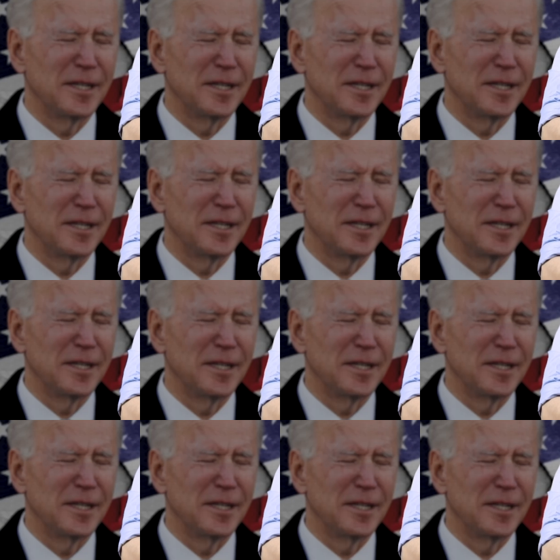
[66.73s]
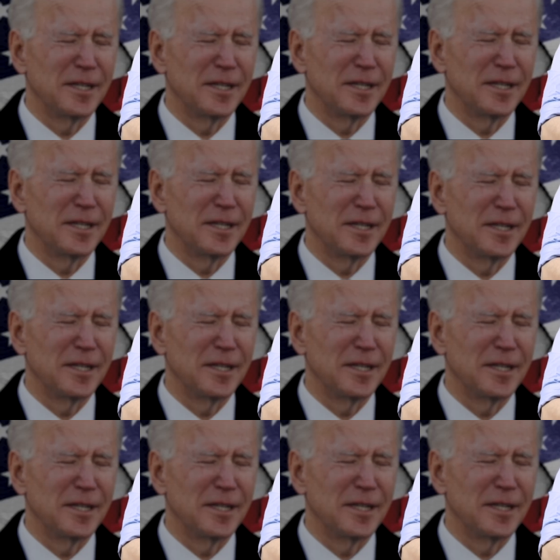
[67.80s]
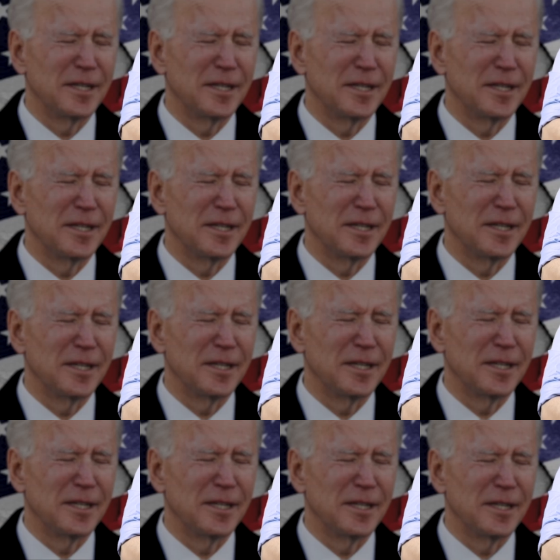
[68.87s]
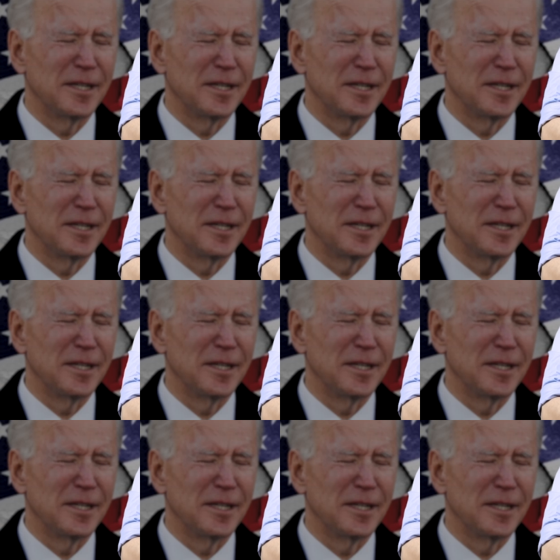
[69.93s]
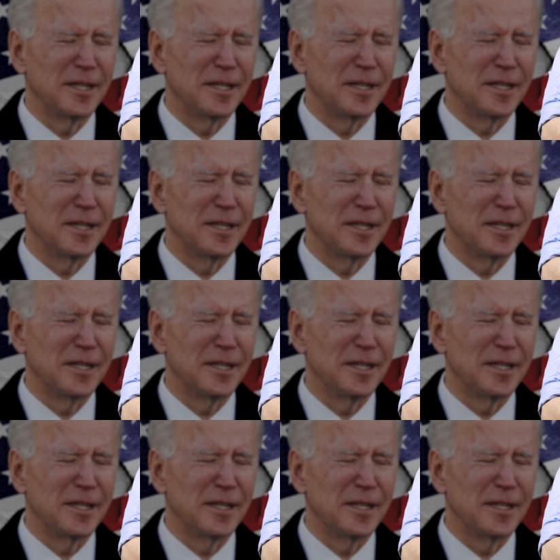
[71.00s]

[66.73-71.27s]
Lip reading: This person isn't speaking.